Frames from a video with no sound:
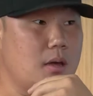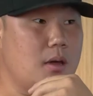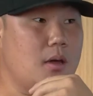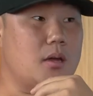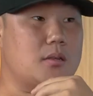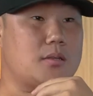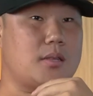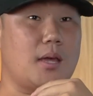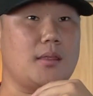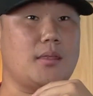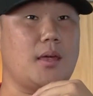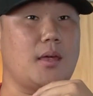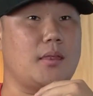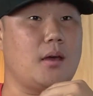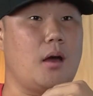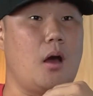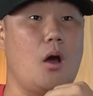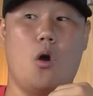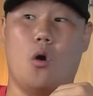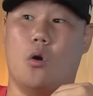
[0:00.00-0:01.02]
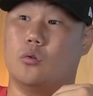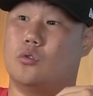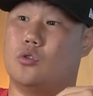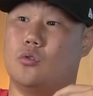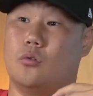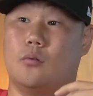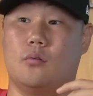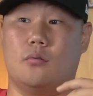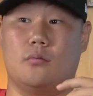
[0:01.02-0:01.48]
If they think, oh,
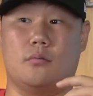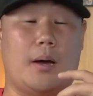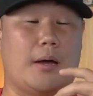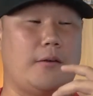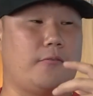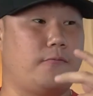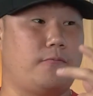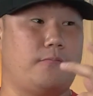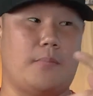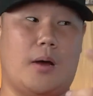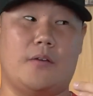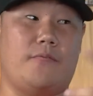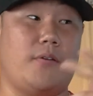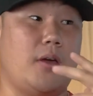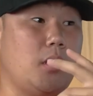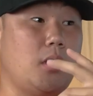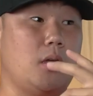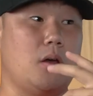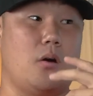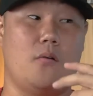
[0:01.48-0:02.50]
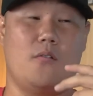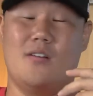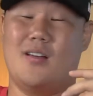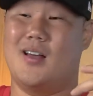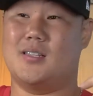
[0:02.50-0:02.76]
dude, my video,